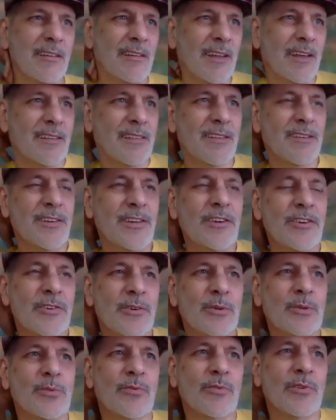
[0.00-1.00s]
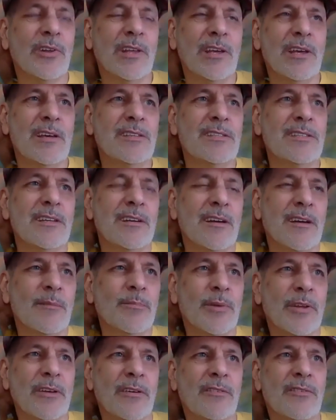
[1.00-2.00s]
Like the t-shirt's really easy to
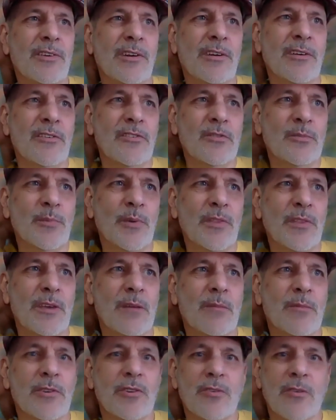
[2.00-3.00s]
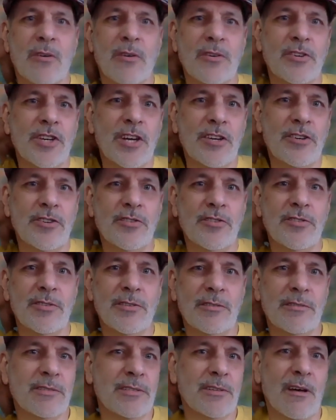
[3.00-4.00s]
upload. You know, you just put the image on, change
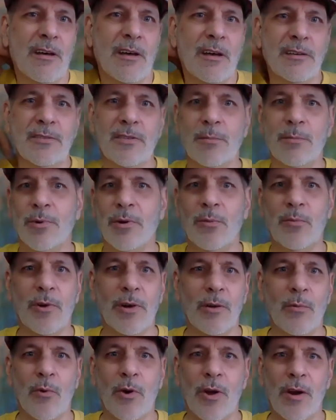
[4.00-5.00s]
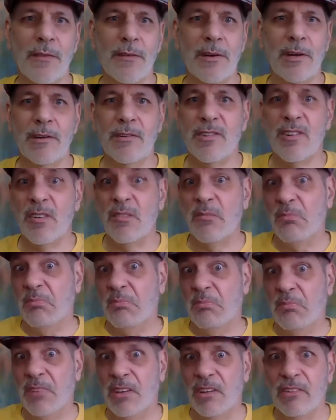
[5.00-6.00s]
the size, you put it where you want on the t-shirt,
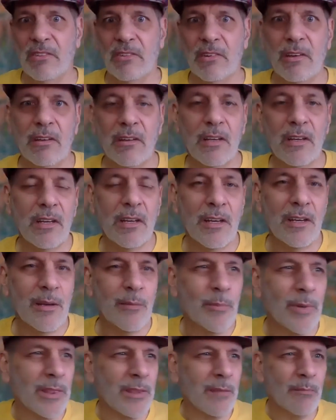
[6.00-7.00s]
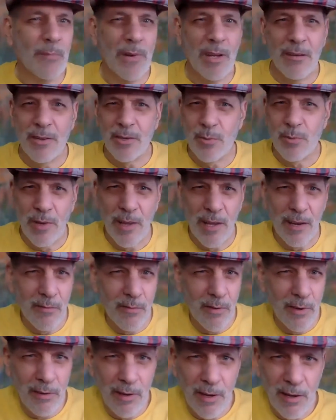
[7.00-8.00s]
easy. But the mugs were like
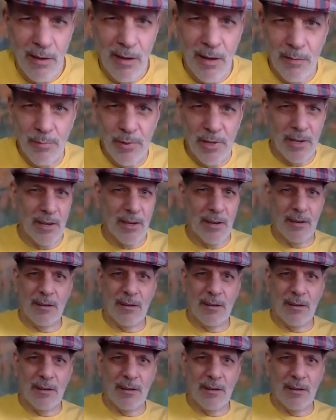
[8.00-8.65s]
really complicated.